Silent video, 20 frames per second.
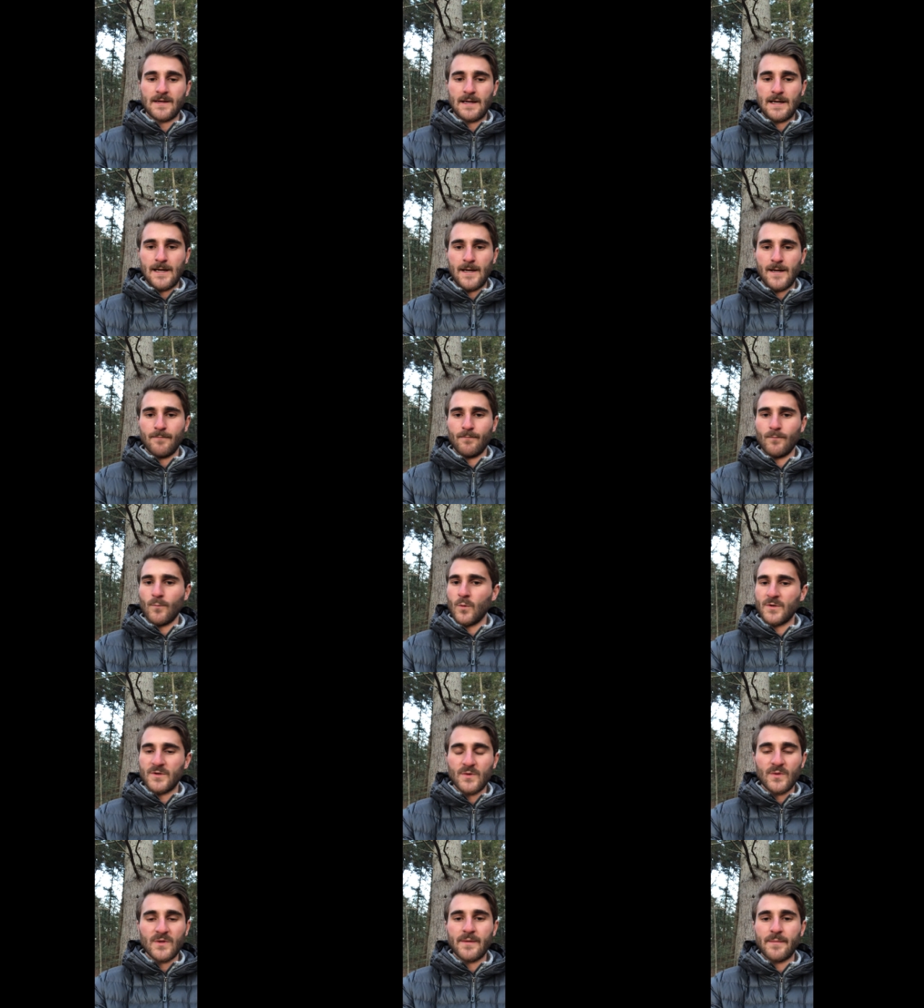Um,
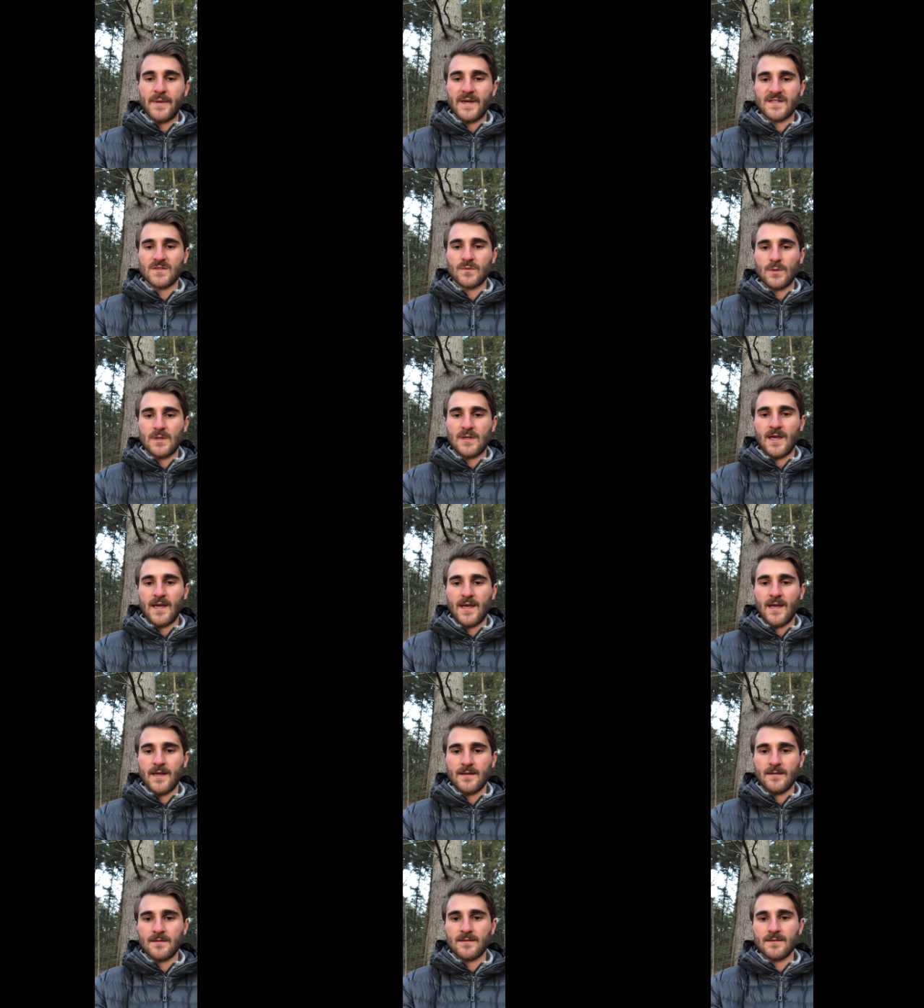we're doing the best we
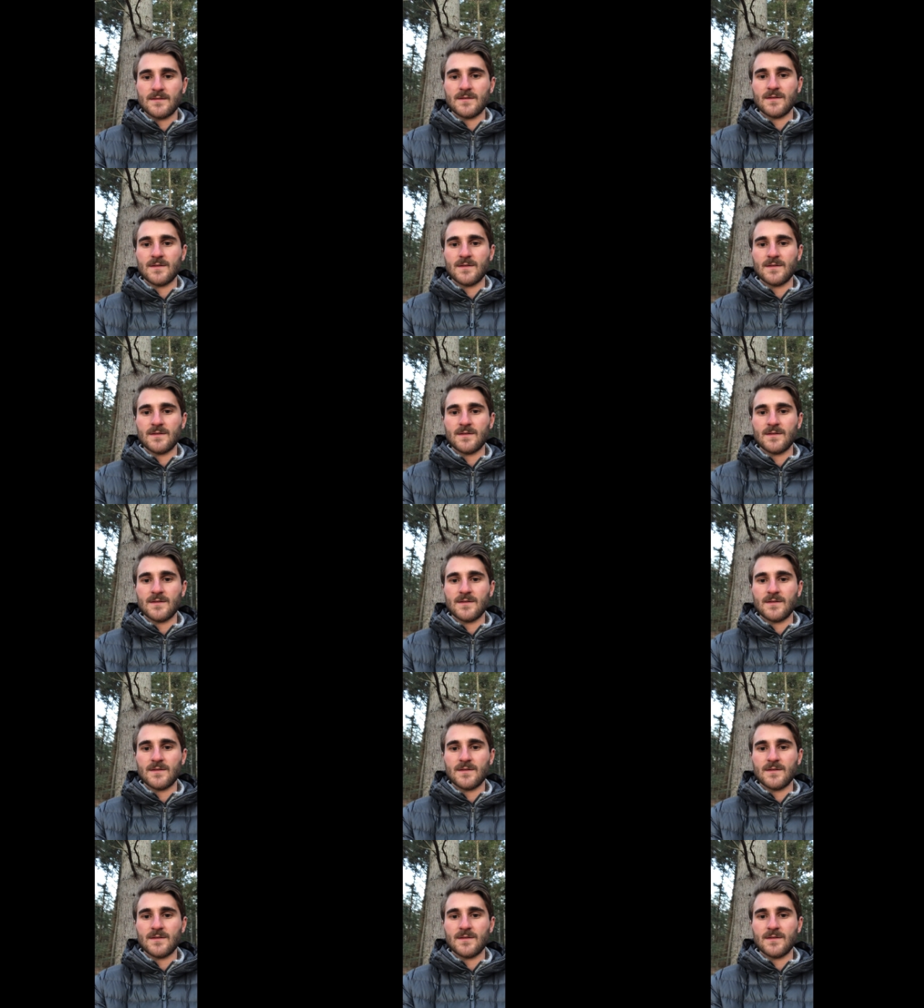can